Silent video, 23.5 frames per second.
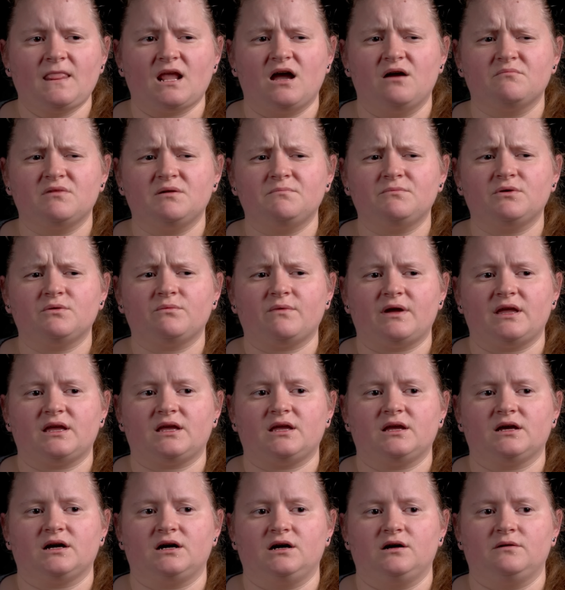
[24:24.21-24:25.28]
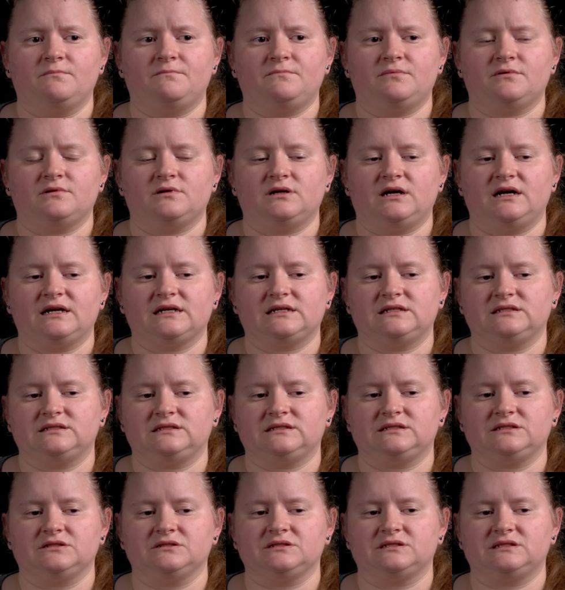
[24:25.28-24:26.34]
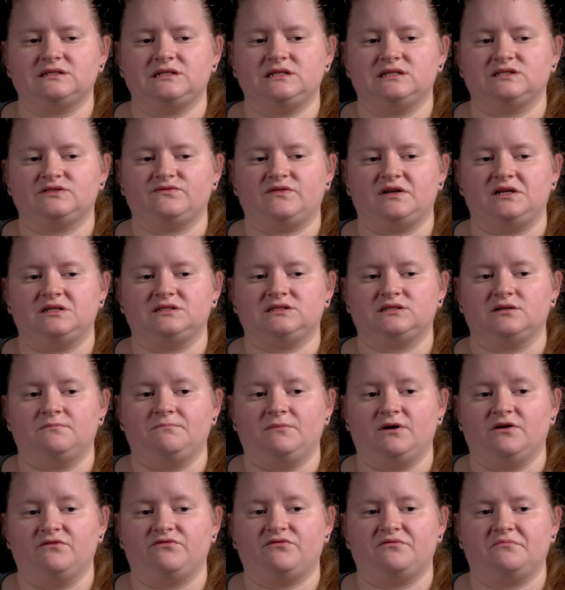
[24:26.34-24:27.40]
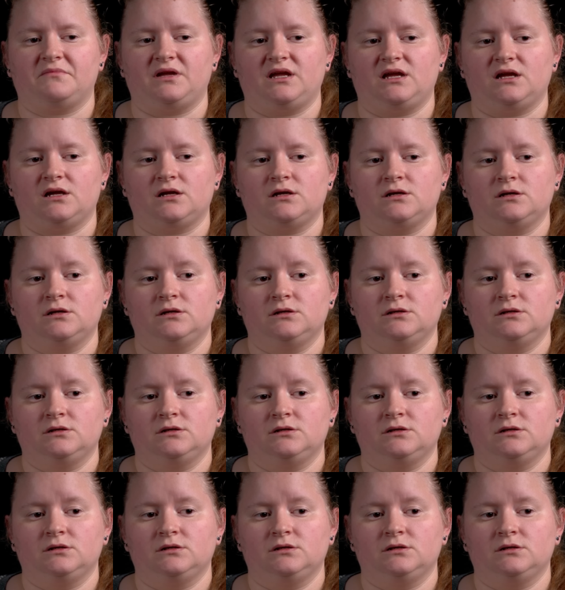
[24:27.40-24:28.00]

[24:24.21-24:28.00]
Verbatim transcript: remember waking up. I can still see his face above me.